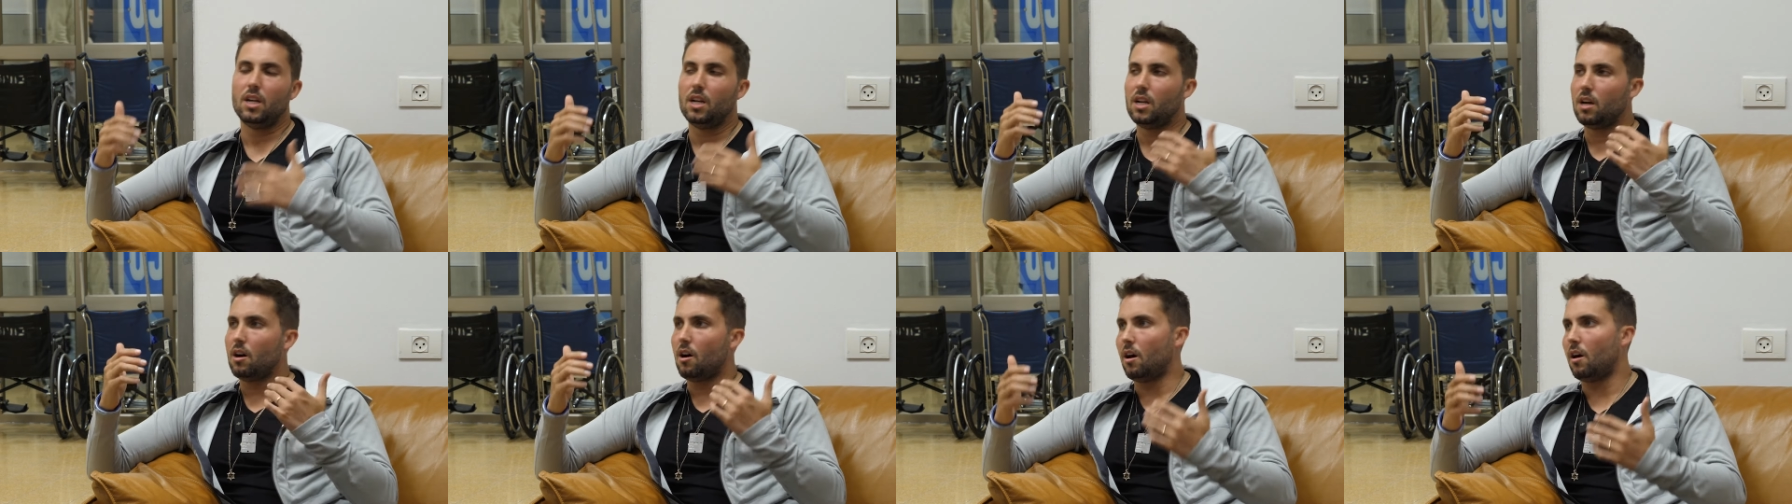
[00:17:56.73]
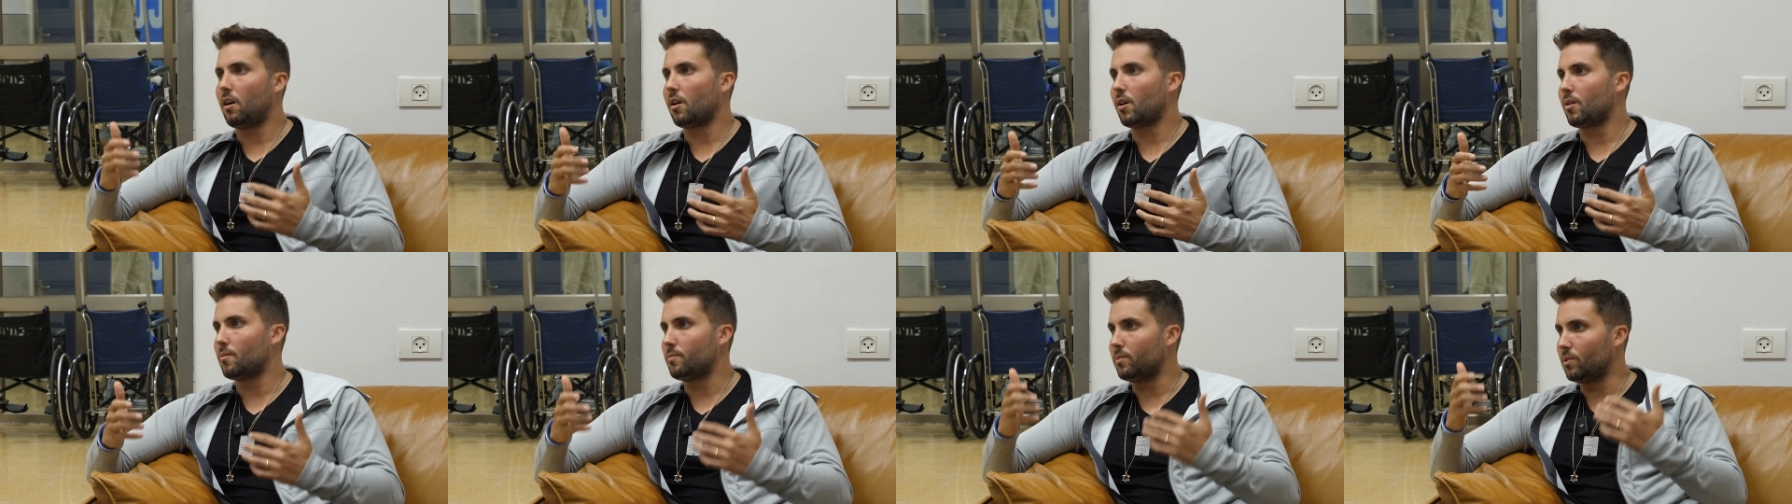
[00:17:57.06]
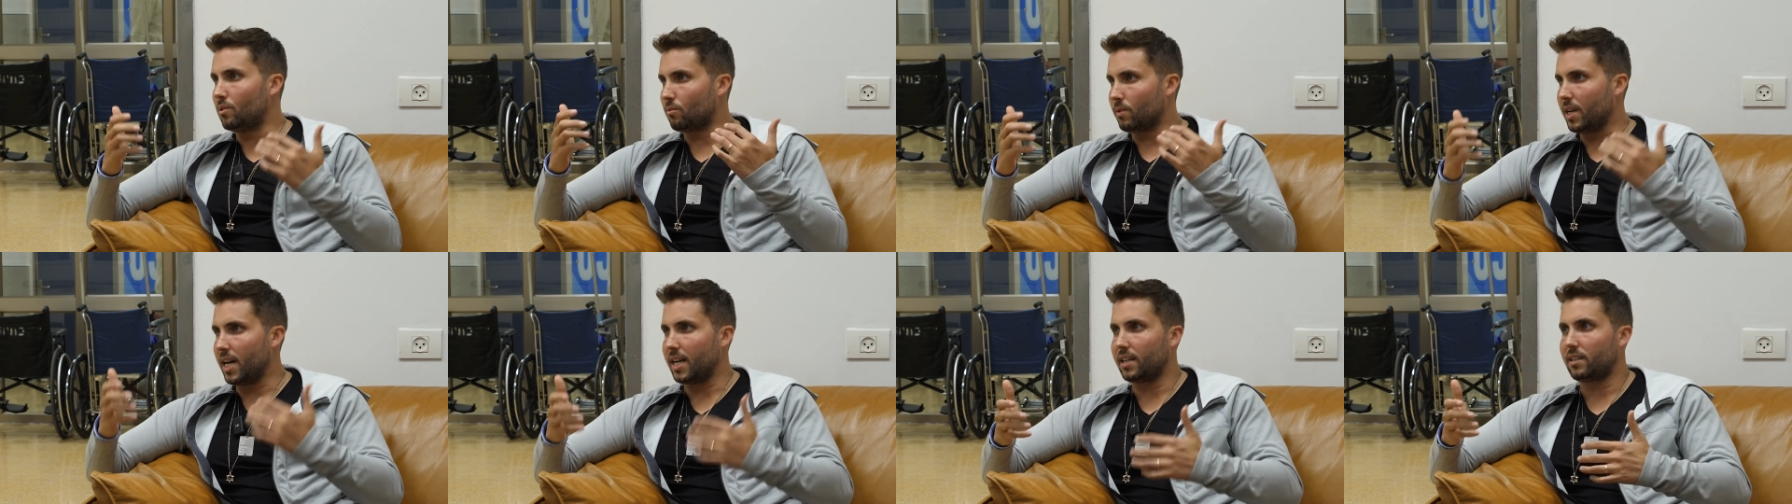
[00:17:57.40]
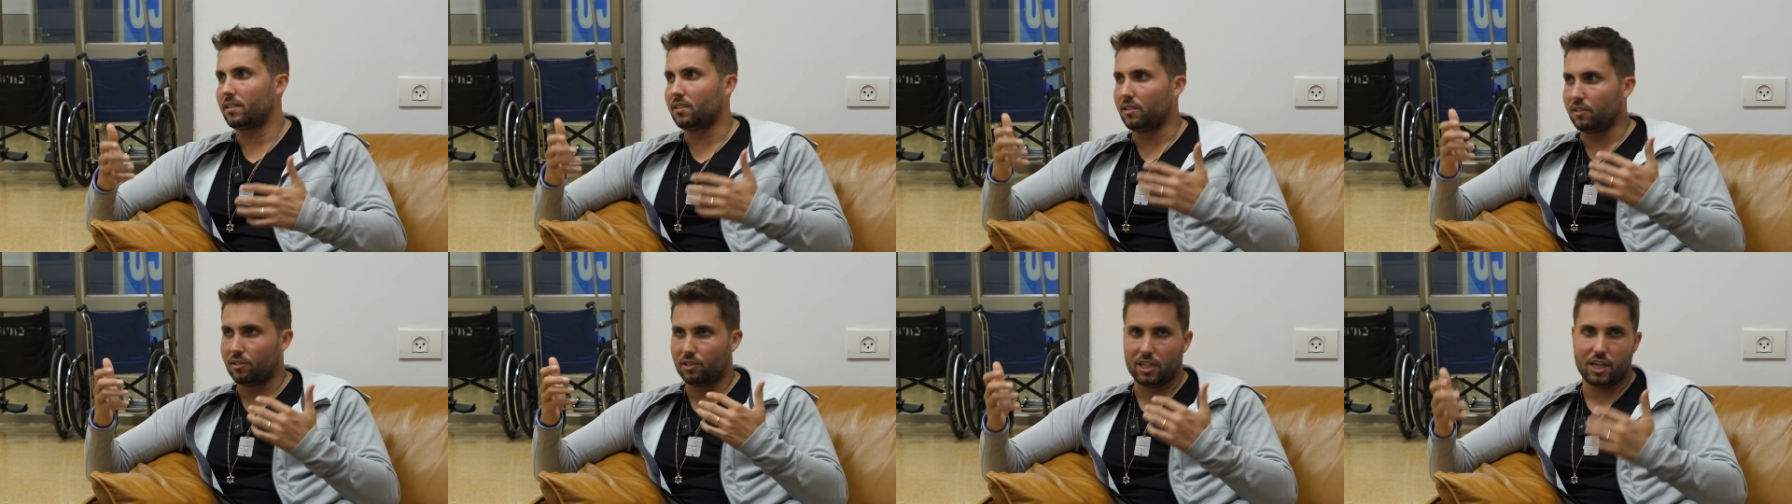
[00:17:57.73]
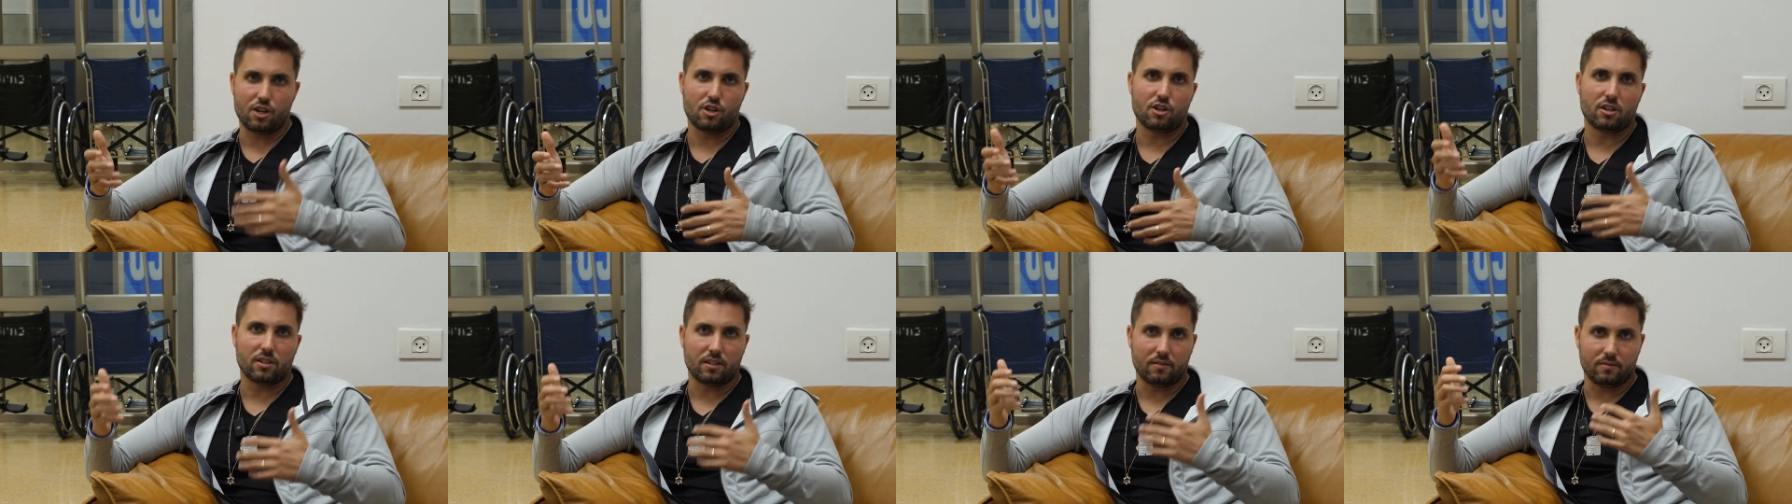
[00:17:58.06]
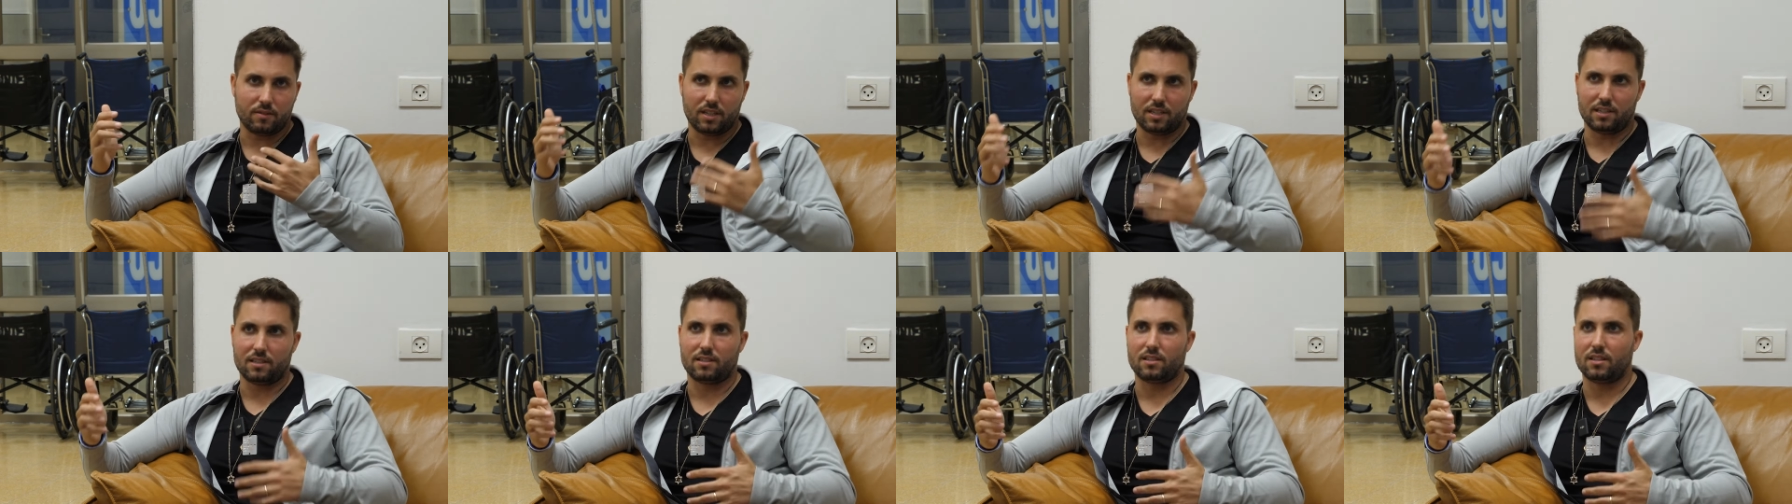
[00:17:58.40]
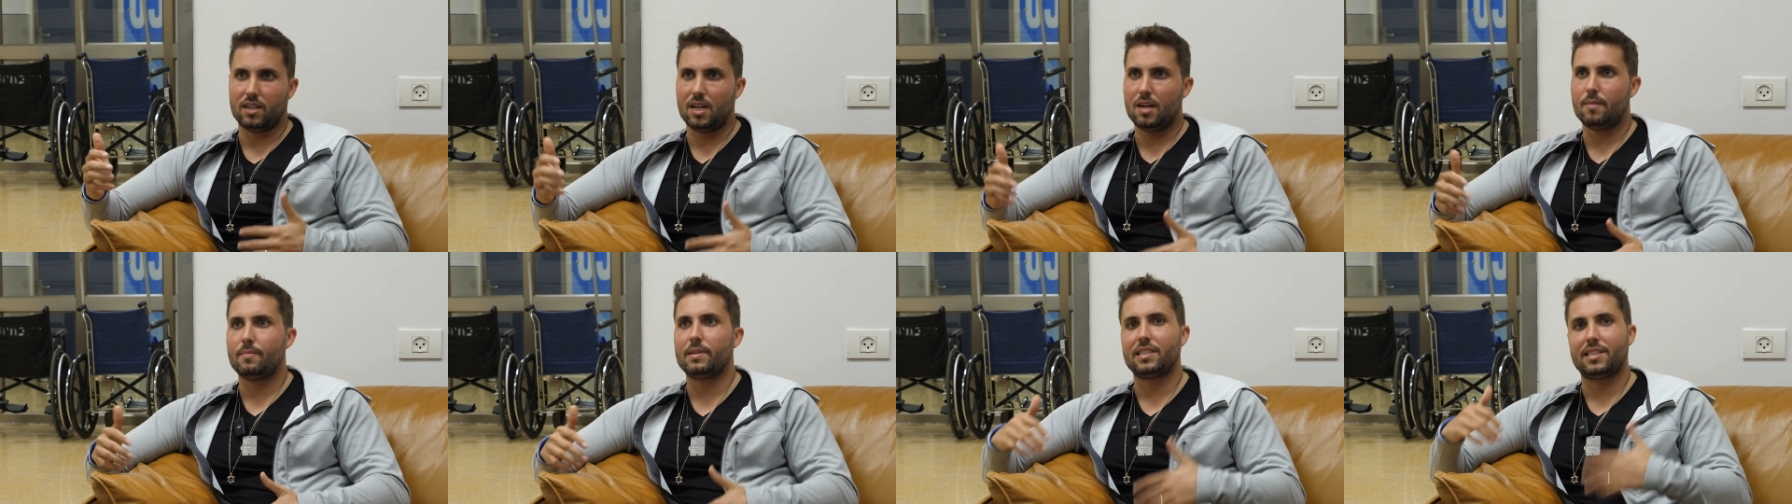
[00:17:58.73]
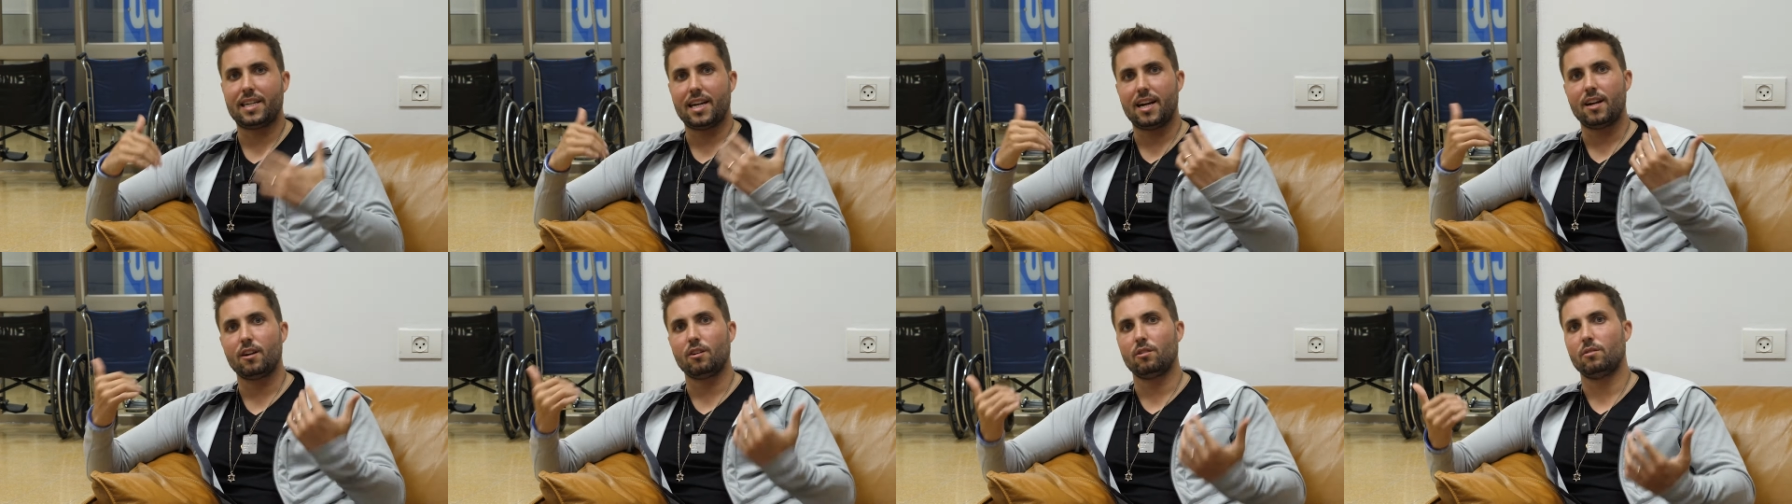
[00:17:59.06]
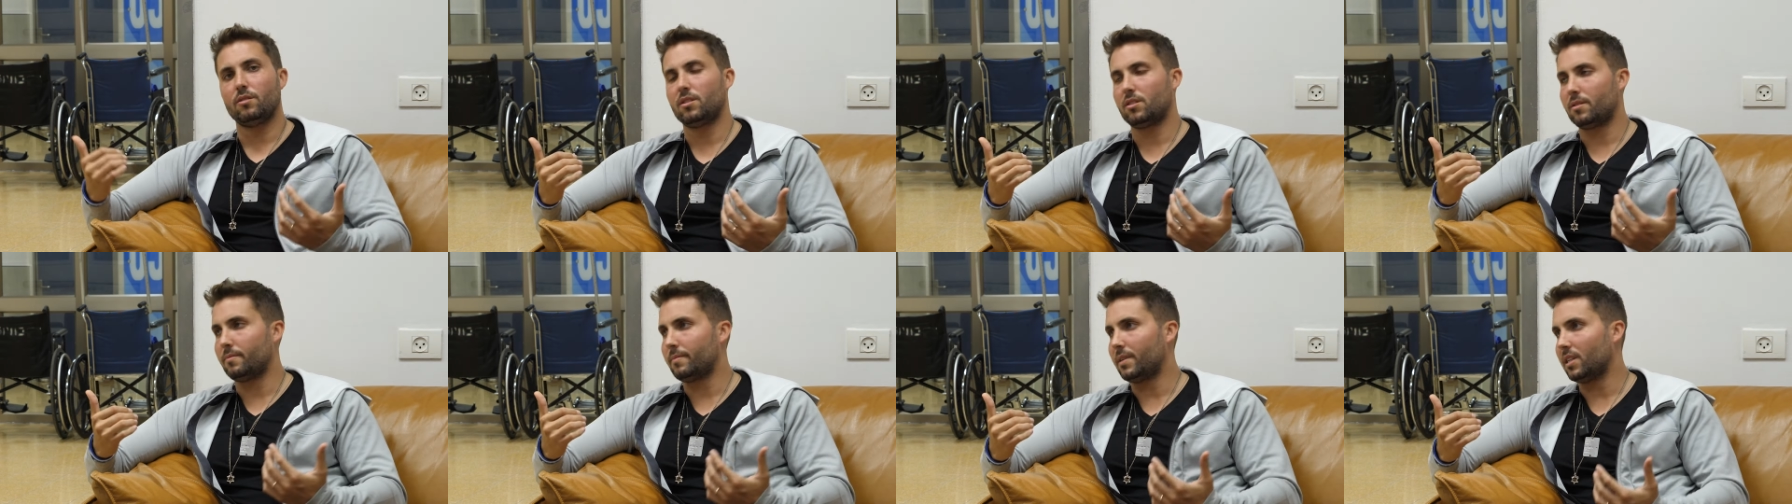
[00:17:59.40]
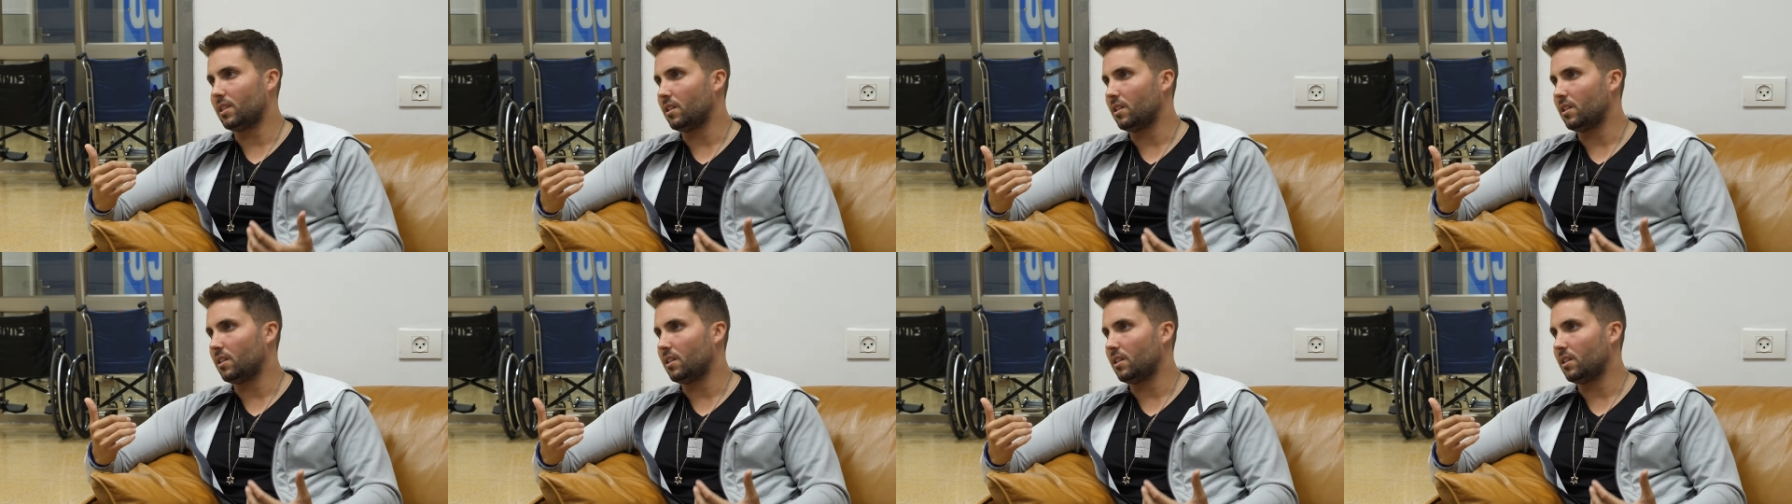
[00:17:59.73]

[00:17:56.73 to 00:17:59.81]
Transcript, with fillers: horrible radicalization of Islam and terrorism at